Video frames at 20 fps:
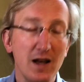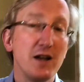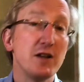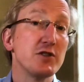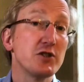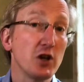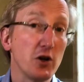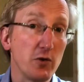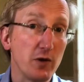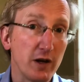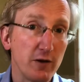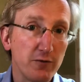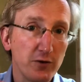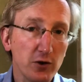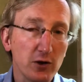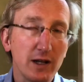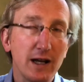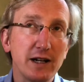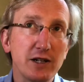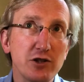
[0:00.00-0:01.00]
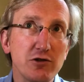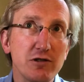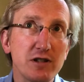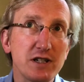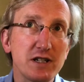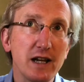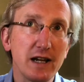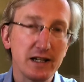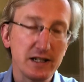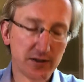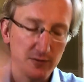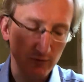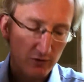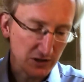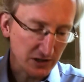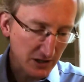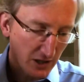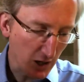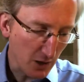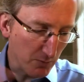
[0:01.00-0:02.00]
So if your lecturer says, for
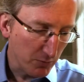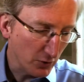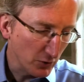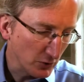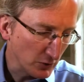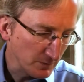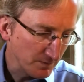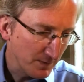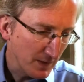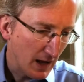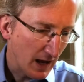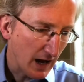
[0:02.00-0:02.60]
example,